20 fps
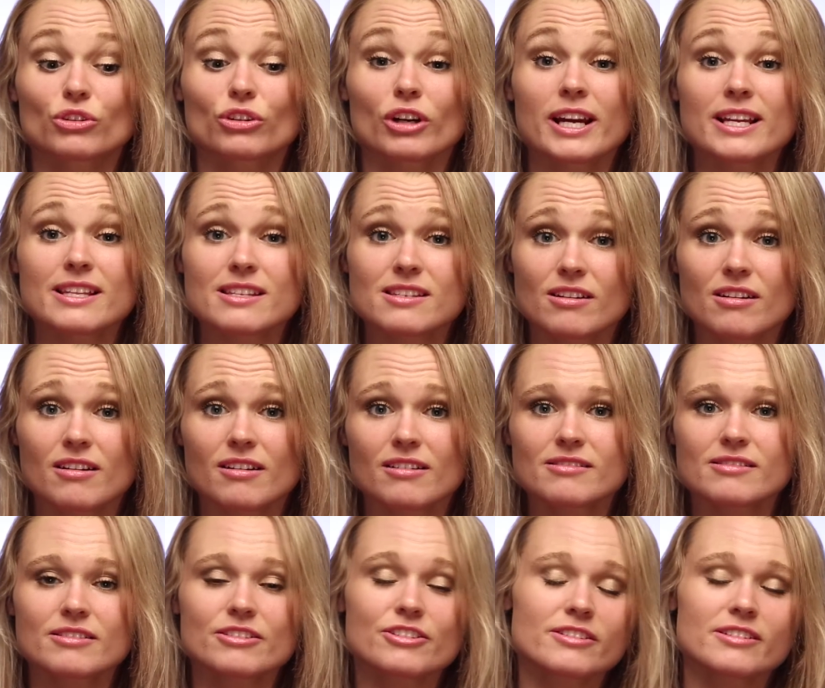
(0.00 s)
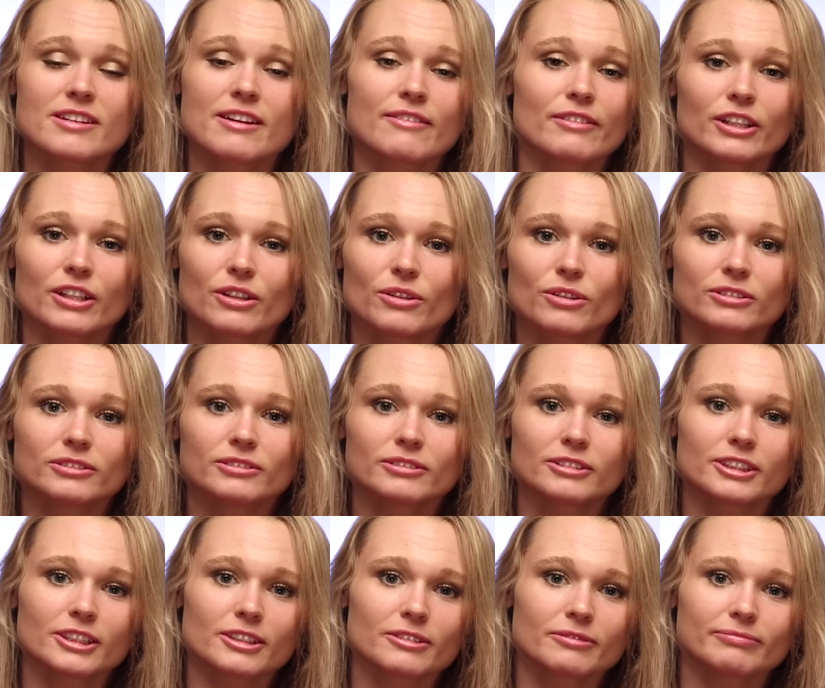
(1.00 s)
great songs that just never get old.
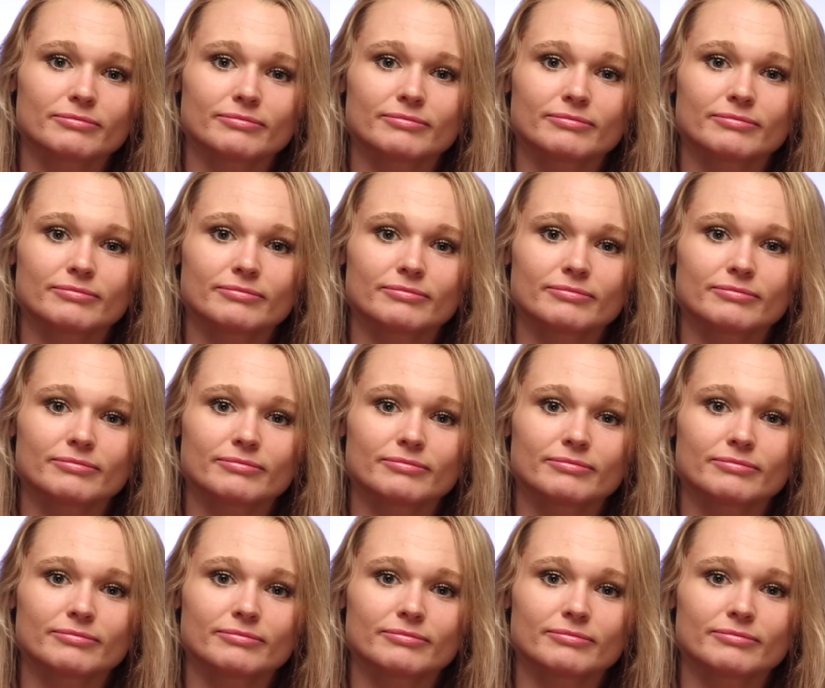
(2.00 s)
So